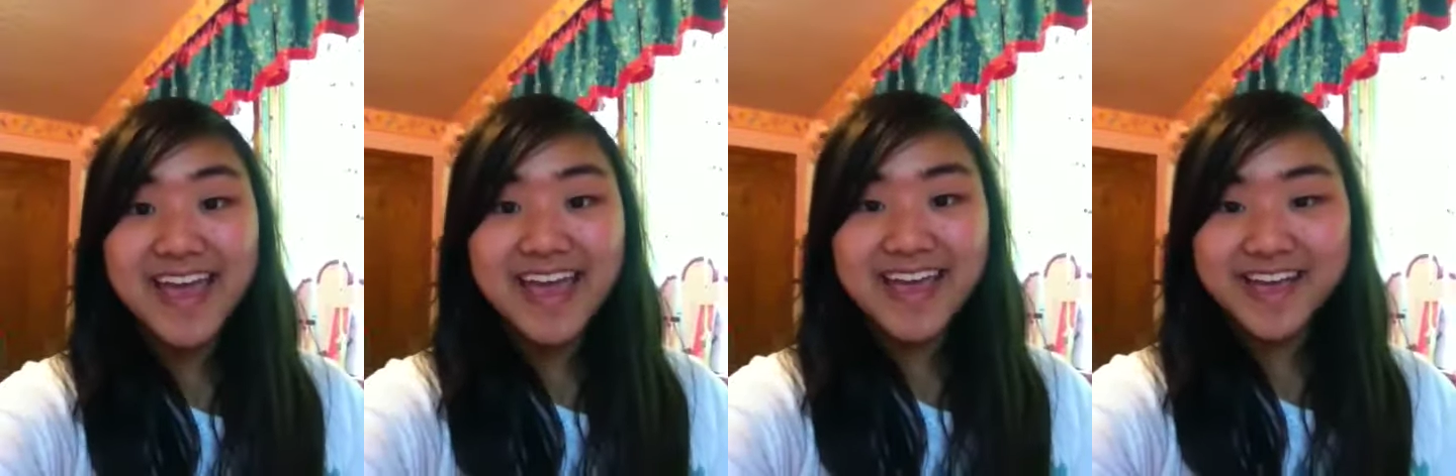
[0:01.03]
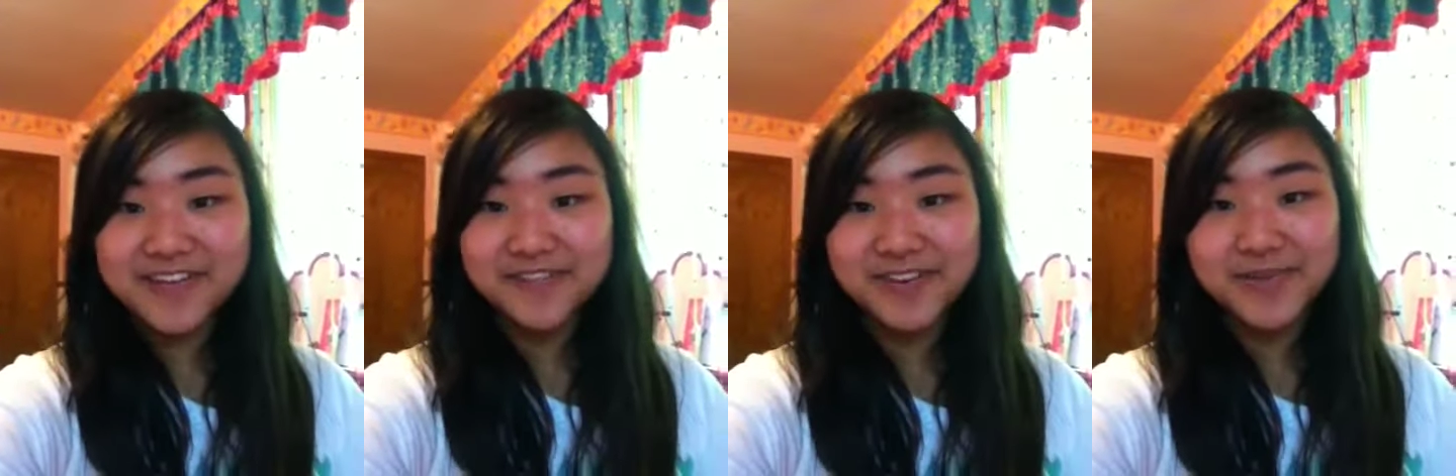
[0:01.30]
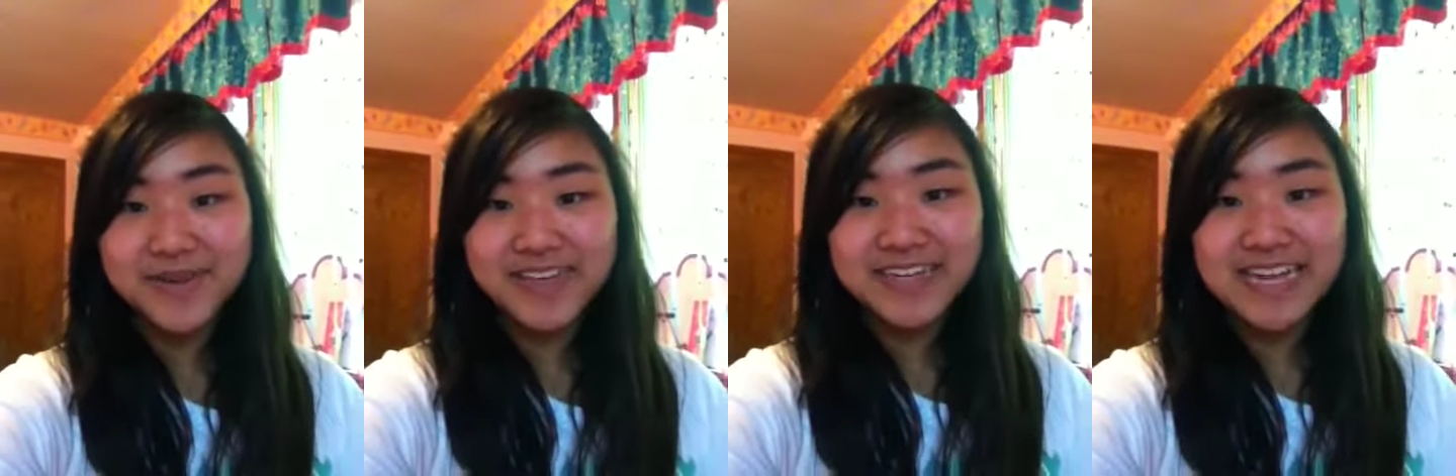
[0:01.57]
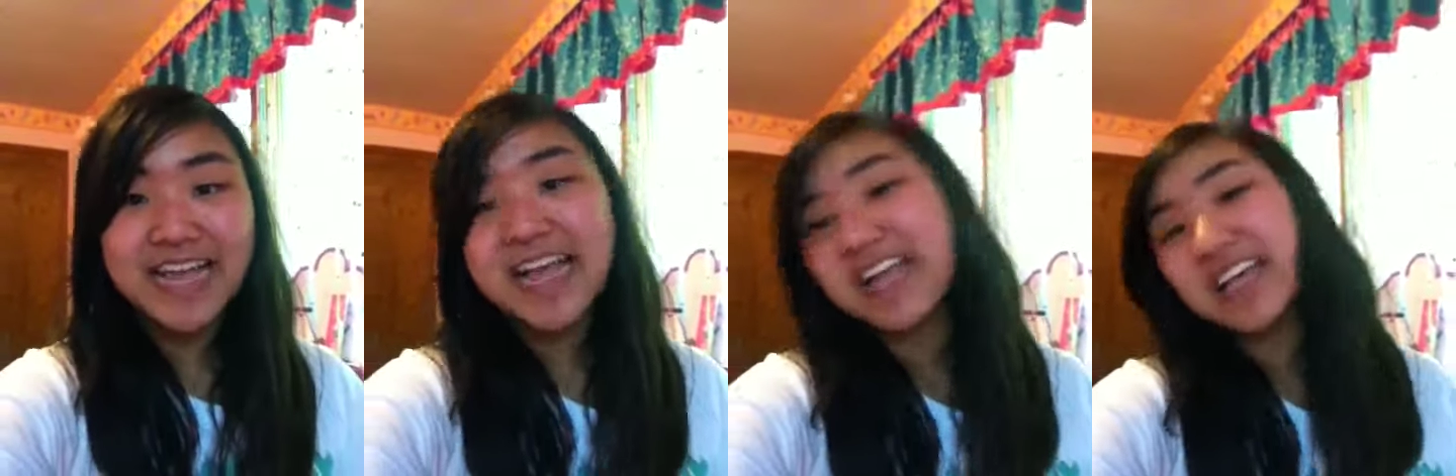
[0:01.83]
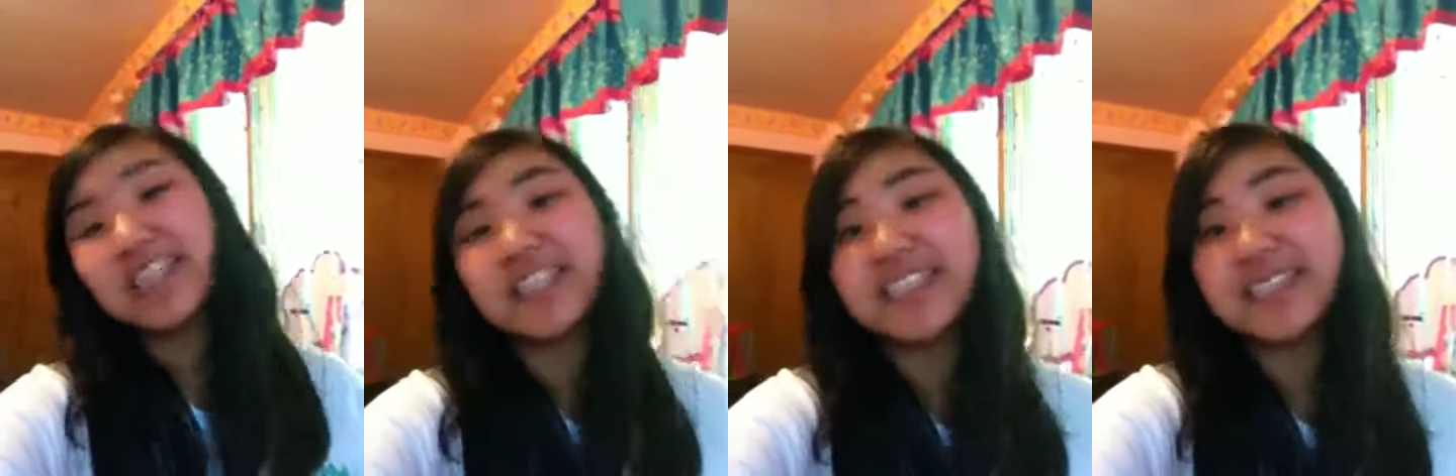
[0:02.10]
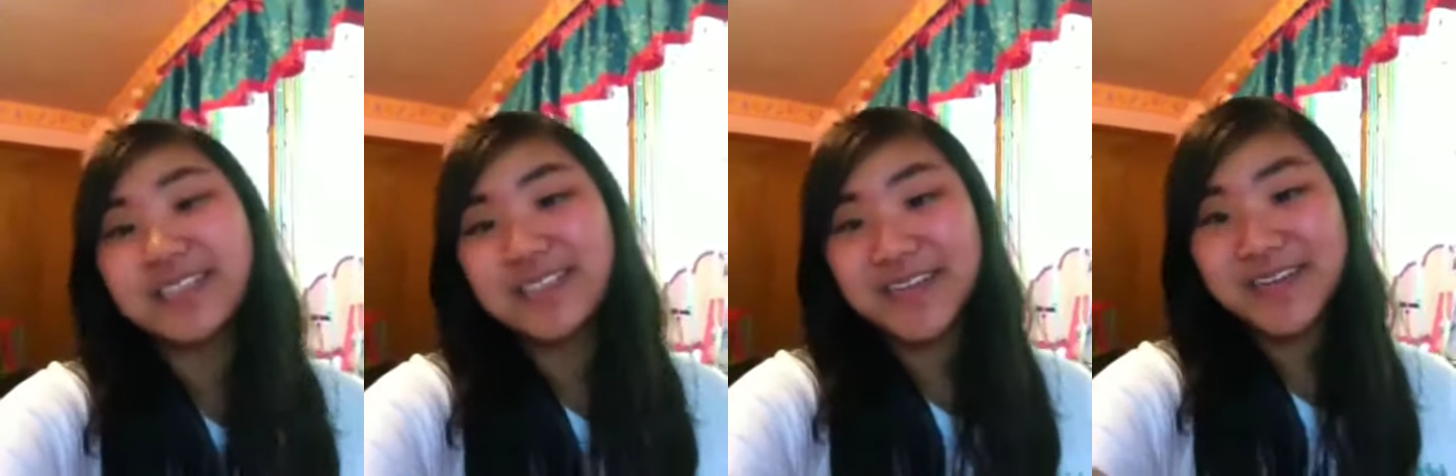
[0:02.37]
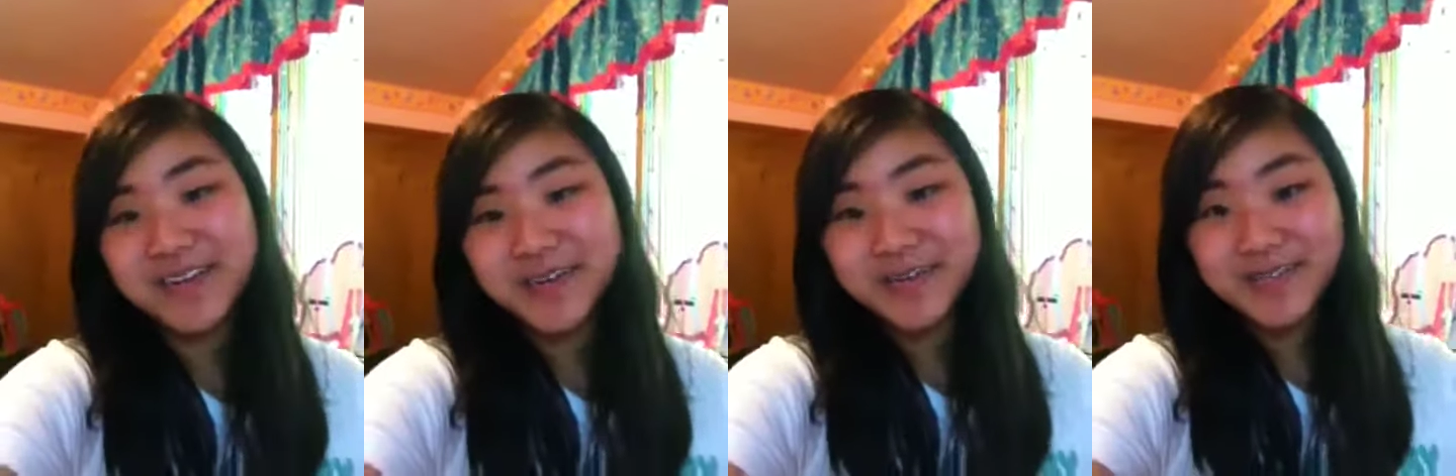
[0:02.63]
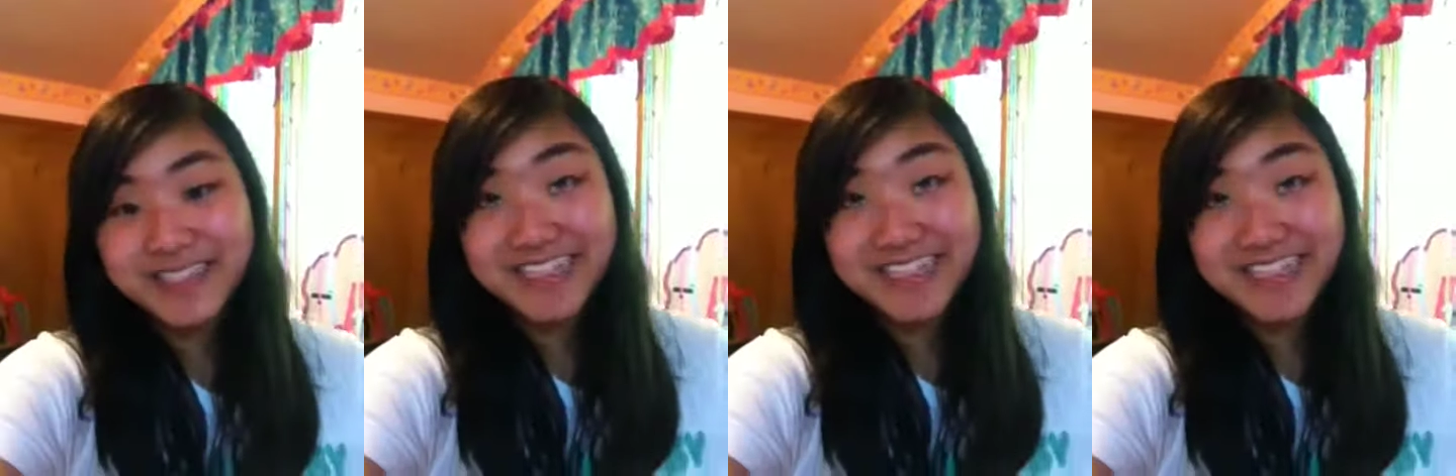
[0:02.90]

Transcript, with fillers: Hey everyone. So